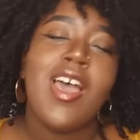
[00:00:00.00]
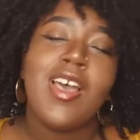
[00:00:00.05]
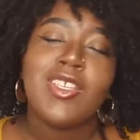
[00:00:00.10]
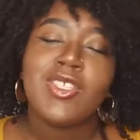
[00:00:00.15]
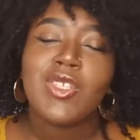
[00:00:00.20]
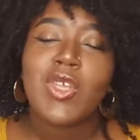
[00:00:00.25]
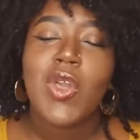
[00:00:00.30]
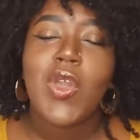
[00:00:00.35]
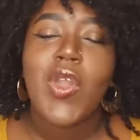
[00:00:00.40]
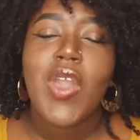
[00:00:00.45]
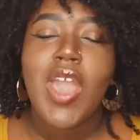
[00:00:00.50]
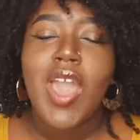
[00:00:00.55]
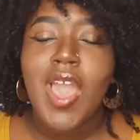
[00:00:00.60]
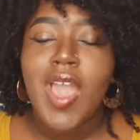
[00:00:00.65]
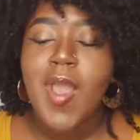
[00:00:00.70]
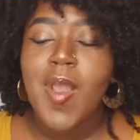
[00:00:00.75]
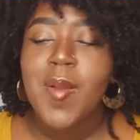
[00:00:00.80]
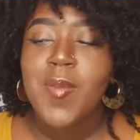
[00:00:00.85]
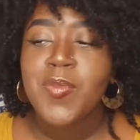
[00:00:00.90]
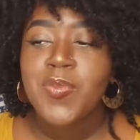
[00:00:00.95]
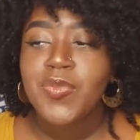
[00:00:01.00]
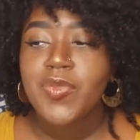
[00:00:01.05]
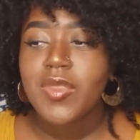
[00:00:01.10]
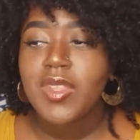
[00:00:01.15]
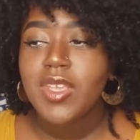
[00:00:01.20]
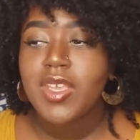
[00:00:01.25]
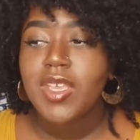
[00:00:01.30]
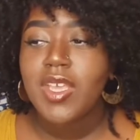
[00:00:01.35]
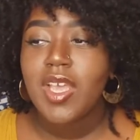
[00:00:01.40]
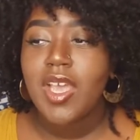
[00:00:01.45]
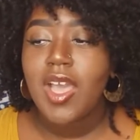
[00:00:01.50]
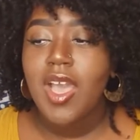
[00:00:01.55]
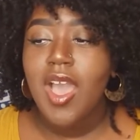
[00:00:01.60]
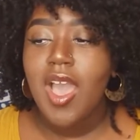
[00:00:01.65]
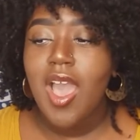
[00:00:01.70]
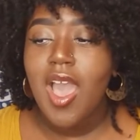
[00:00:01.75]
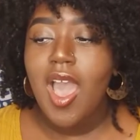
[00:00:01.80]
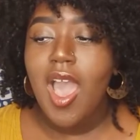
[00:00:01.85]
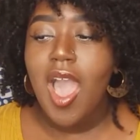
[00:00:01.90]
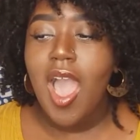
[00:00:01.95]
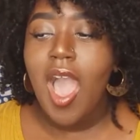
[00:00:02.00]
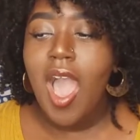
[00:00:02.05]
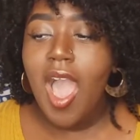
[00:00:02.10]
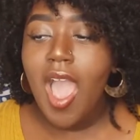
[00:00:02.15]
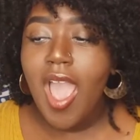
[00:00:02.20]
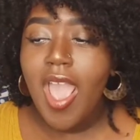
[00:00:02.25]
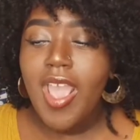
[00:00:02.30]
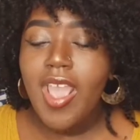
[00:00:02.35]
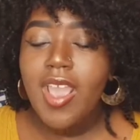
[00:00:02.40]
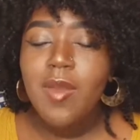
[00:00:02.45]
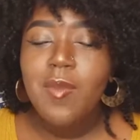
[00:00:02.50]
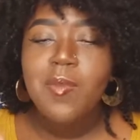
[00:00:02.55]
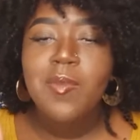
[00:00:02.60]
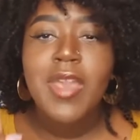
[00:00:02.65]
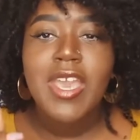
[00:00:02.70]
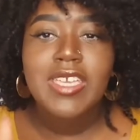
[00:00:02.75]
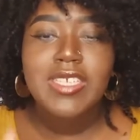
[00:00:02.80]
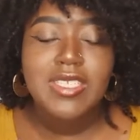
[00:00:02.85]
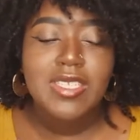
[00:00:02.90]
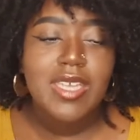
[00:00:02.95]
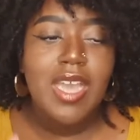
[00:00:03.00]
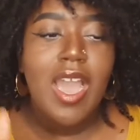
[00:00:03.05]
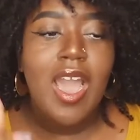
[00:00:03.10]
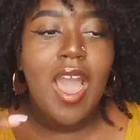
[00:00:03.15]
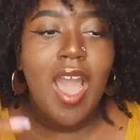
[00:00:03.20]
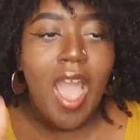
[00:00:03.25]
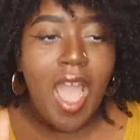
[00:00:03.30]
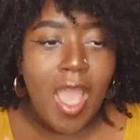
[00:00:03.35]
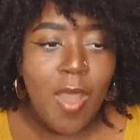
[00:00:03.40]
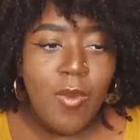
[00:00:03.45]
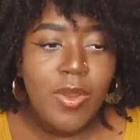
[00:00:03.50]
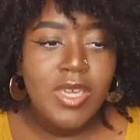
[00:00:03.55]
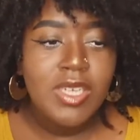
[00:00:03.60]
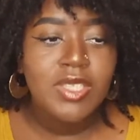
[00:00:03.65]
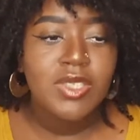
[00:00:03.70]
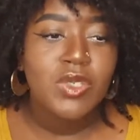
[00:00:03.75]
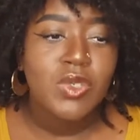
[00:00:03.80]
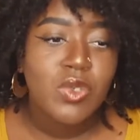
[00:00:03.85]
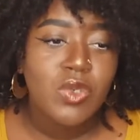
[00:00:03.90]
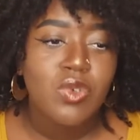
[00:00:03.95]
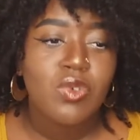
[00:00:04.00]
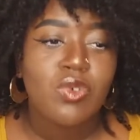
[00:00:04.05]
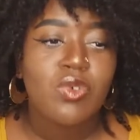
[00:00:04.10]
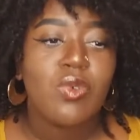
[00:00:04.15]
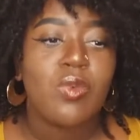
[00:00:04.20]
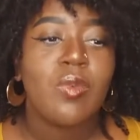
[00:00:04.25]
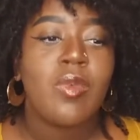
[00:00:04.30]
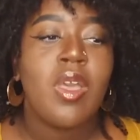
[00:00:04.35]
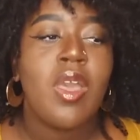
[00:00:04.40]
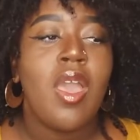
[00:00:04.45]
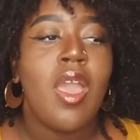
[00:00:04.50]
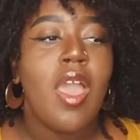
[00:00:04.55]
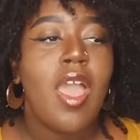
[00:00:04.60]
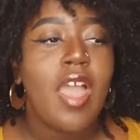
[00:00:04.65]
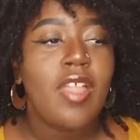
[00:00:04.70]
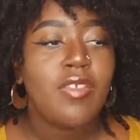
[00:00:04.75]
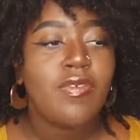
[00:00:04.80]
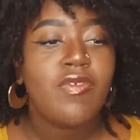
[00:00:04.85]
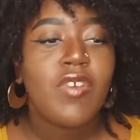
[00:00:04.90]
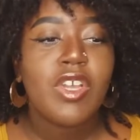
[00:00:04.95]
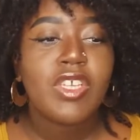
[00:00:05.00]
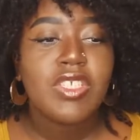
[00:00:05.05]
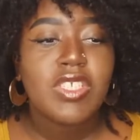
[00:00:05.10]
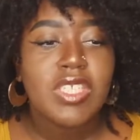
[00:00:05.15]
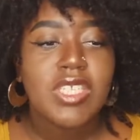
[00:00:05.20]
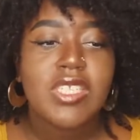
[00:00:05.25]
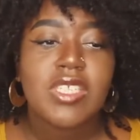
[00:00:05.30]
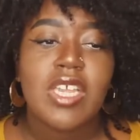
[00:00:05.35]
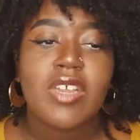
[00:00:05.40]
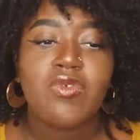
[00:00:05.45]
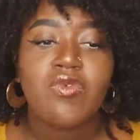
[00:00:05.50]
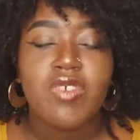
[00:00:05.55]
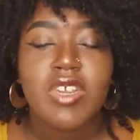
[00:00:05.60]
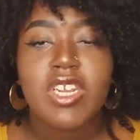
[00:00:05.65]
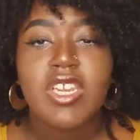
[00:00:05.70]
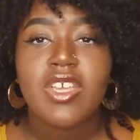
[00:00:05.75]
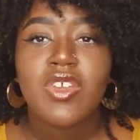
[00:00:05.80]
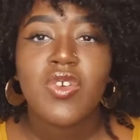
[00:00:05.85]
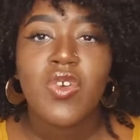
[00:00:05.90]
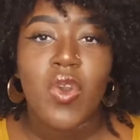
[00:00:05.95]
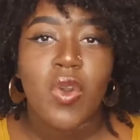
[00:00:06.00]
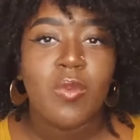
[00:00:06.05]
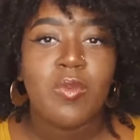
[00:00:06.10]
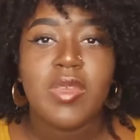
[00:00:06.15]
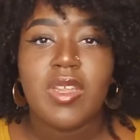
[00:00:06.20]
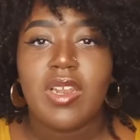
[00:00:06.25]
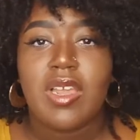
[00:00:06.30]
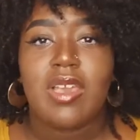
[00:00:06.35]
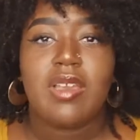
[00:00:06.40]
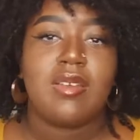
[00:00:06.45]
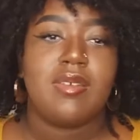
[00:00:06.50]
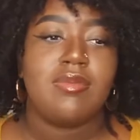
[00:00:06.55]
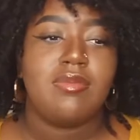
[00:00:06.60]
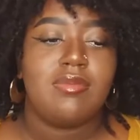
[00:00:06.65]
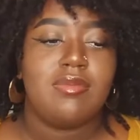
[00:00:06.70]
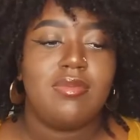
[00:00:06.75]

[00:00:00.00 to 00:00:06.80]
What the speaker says: So I went into the room, and the first thing that really got me like